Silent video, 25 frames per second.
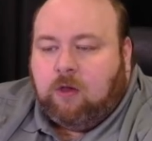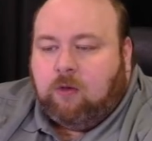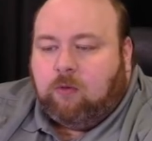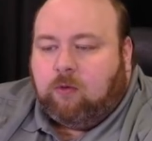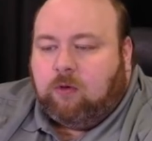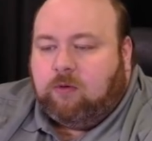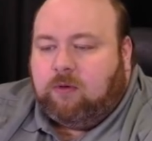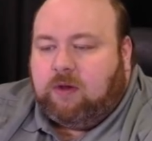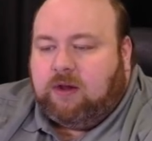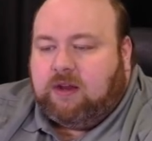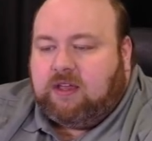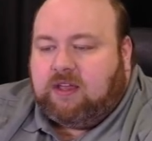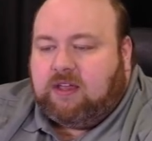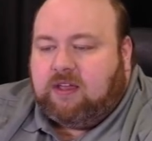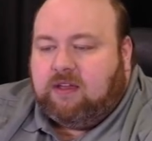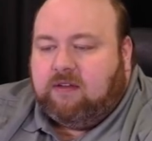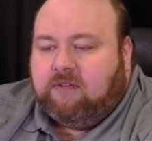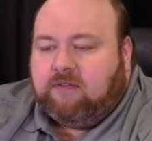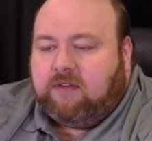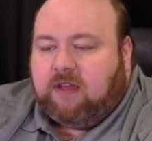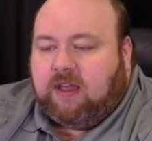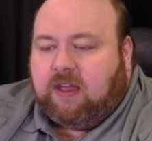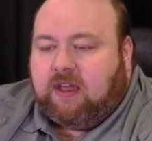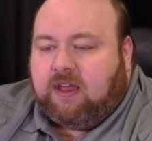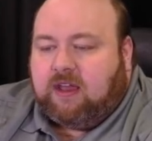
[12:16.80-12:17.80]
We'll want to
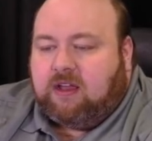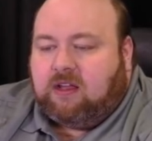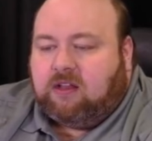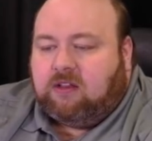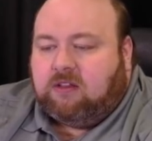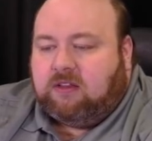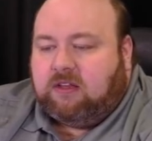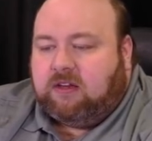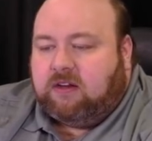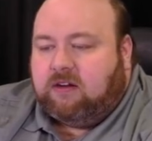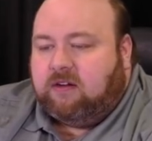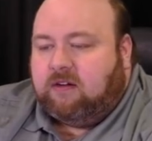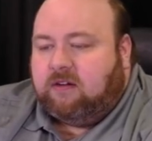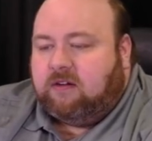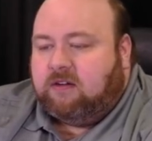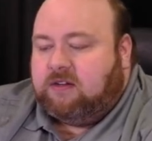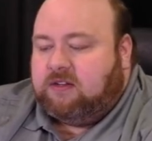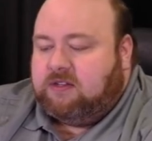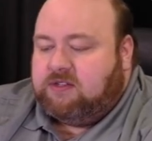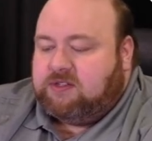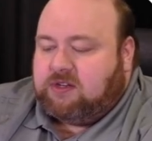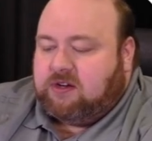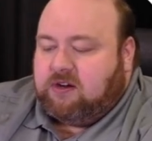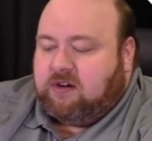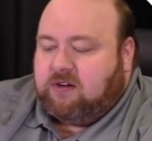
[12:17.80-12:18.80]
give a clear
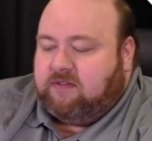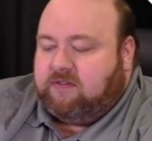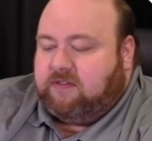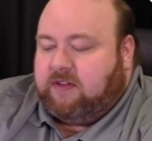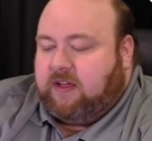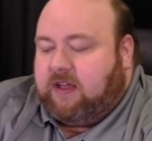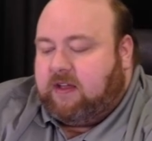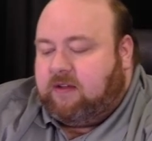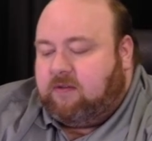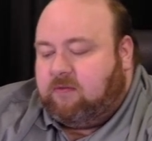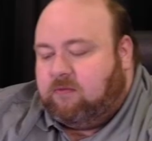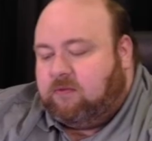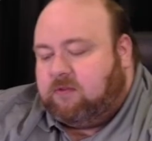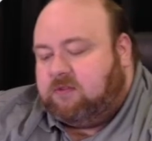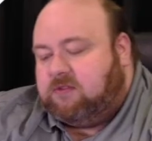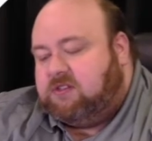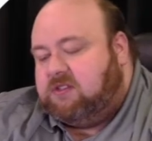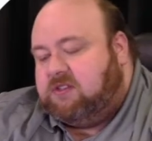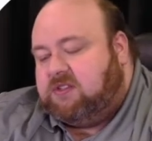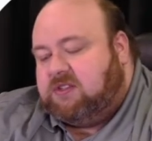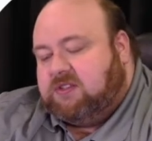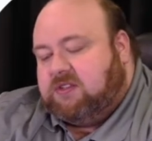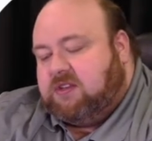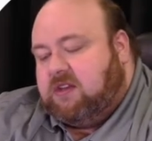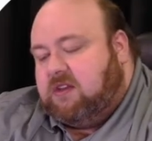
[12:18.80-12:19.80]
survey. We'll
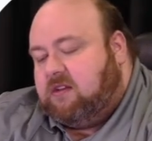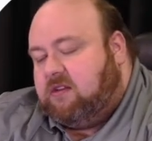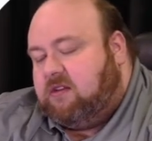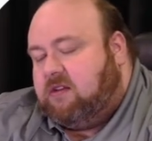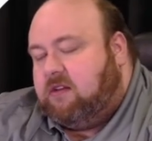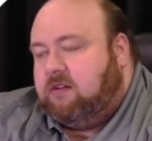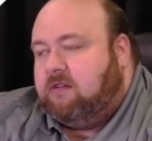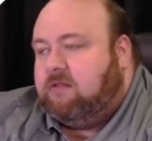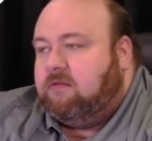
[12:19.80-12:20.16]
just say,